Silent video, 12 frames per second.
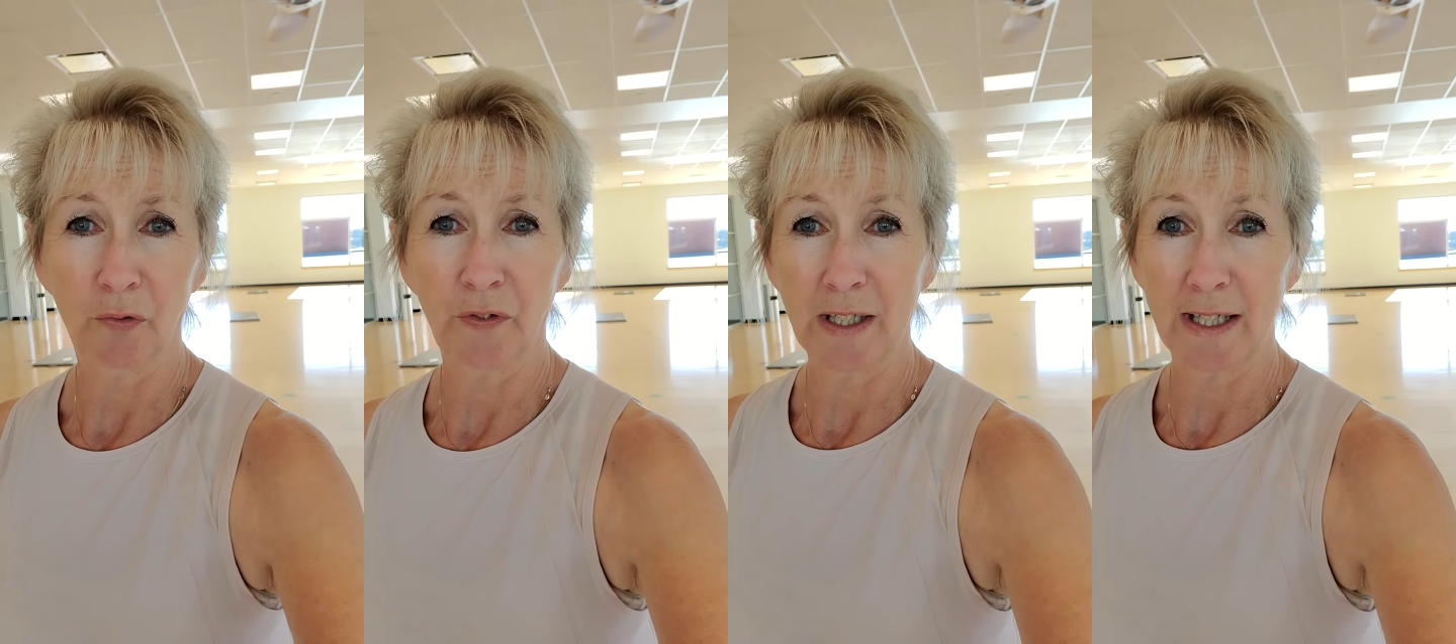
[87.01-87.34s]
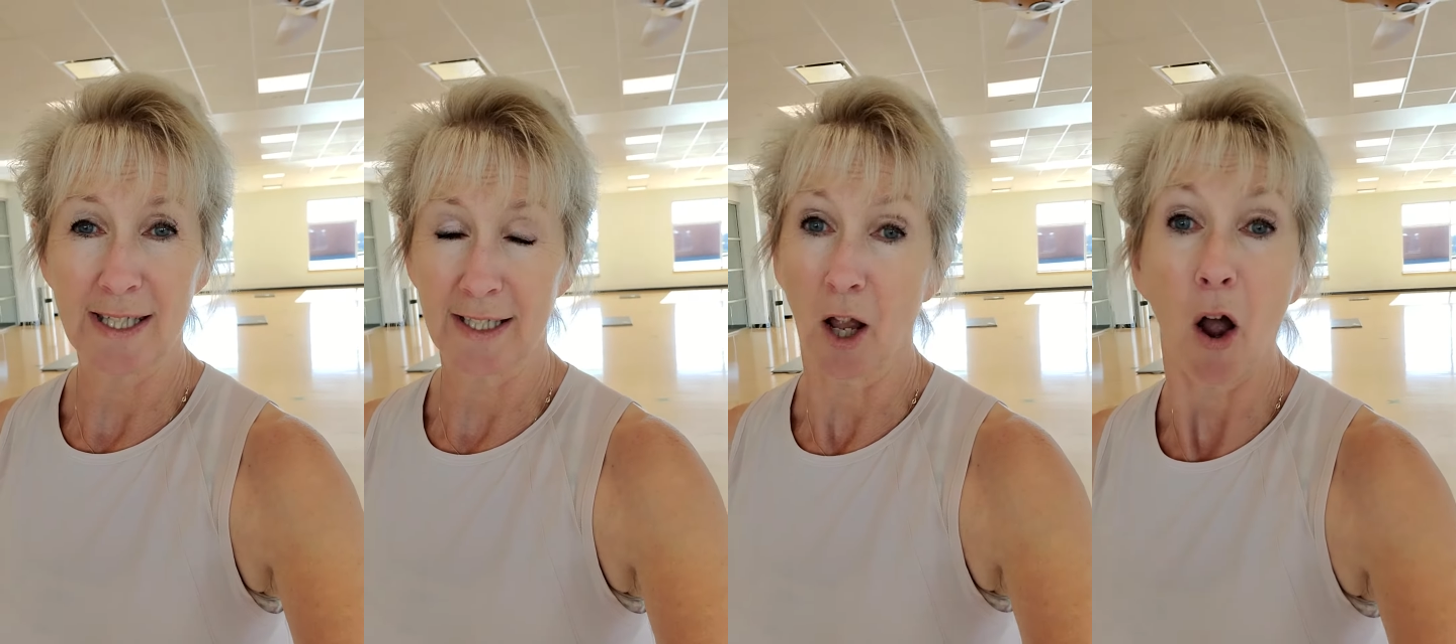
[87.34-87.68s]

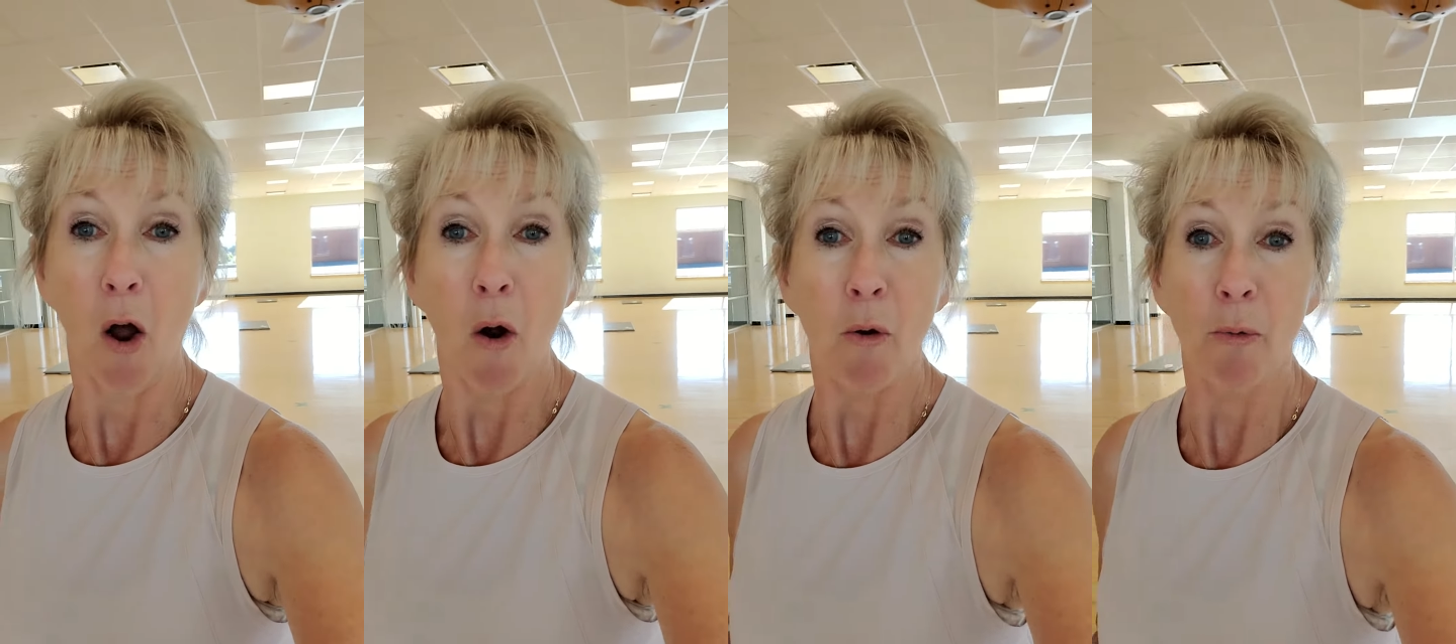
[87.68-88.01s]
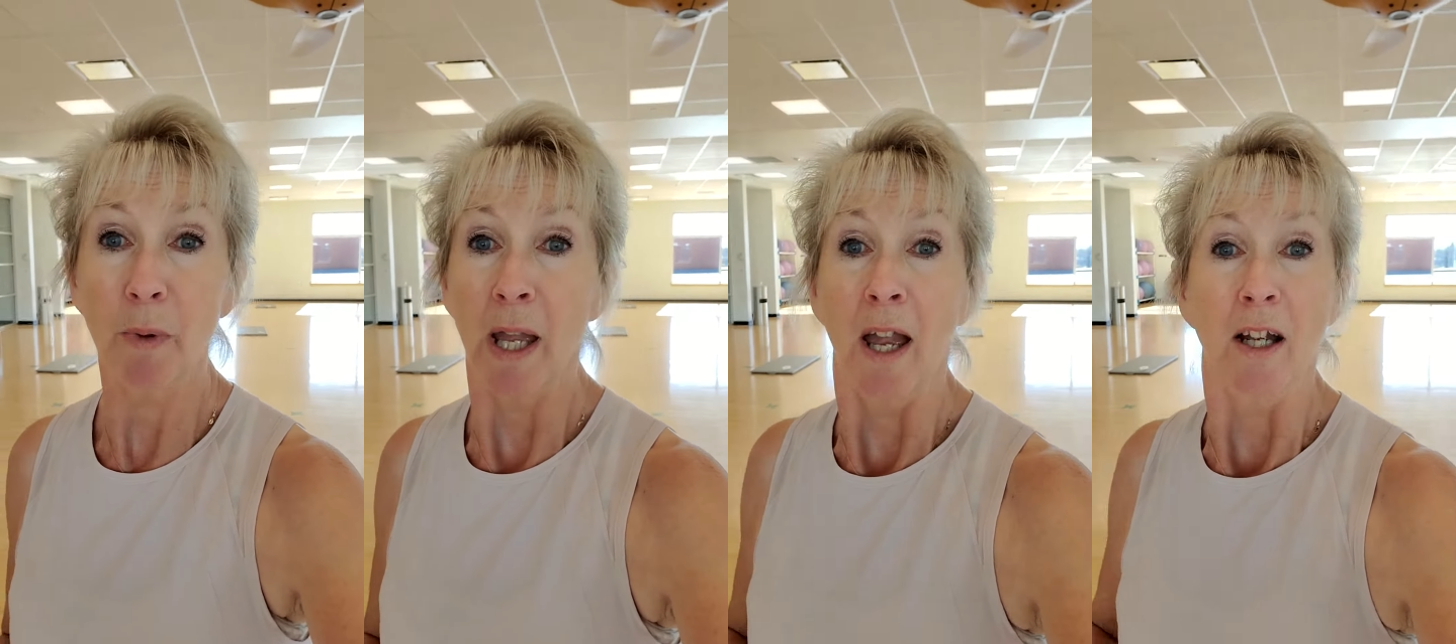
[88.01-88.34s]
fitness at
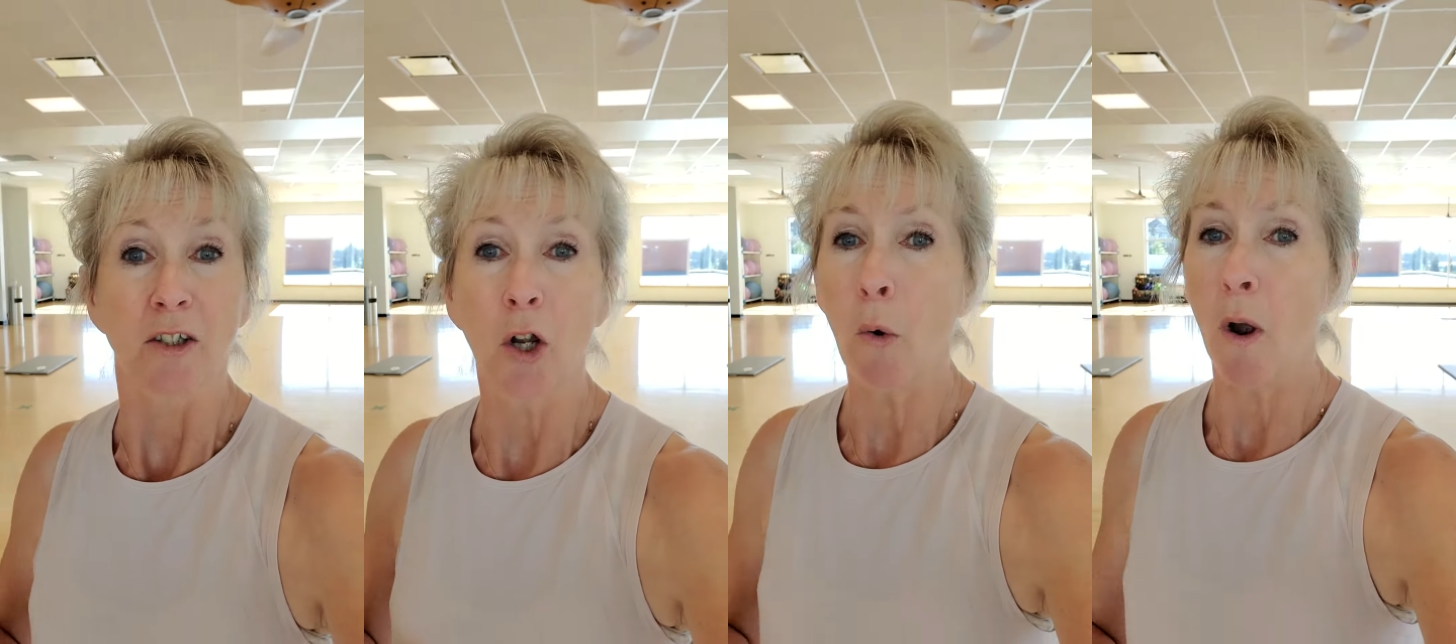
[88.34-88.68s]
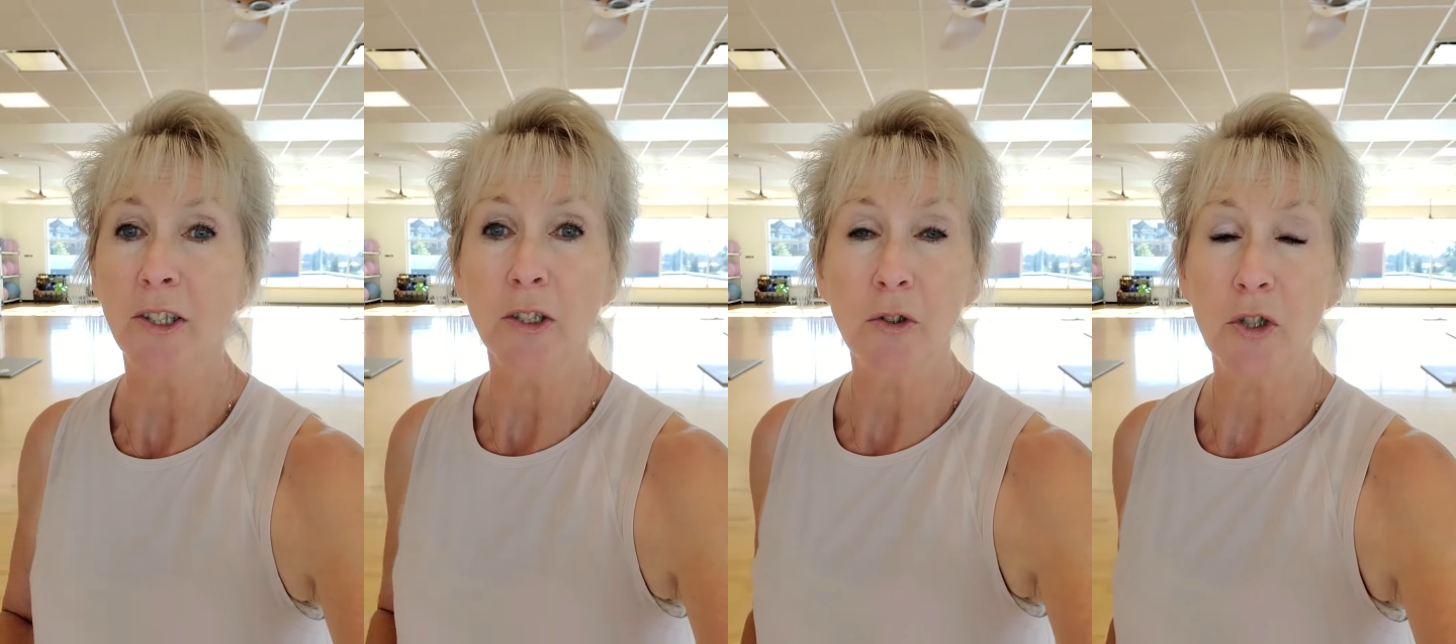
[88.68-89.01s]
home, go
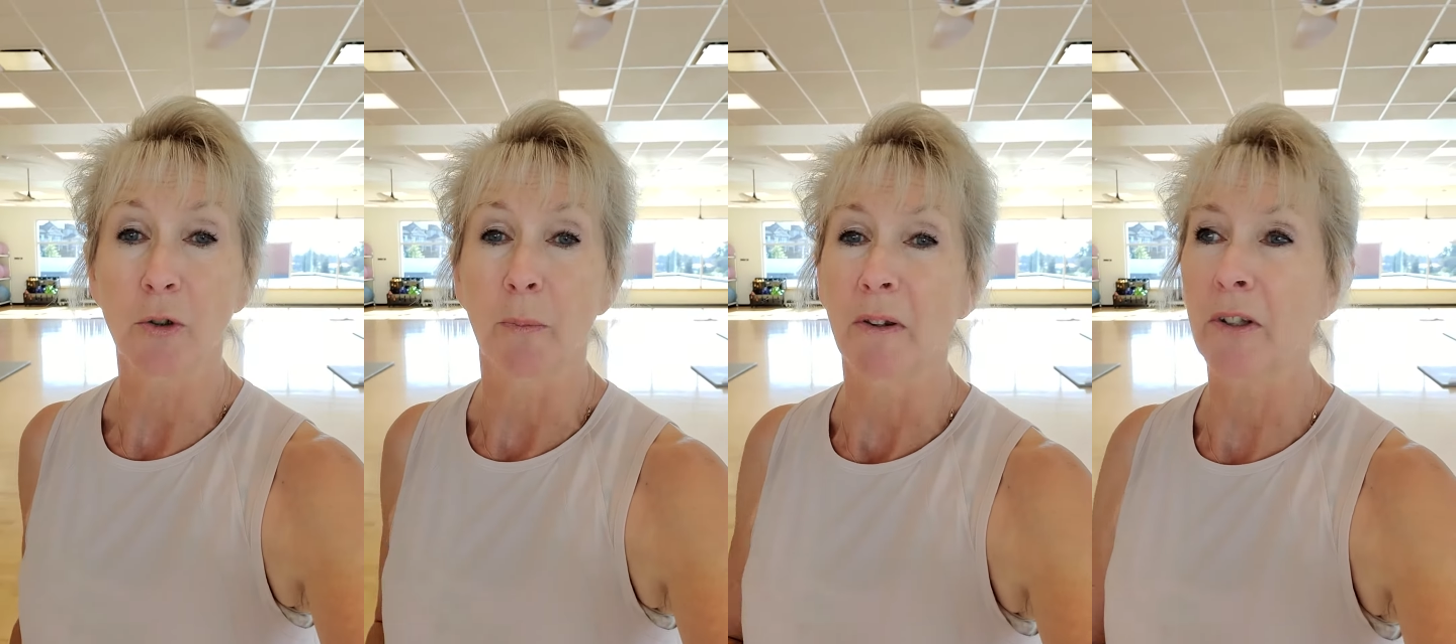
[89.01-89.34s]
on YouTube.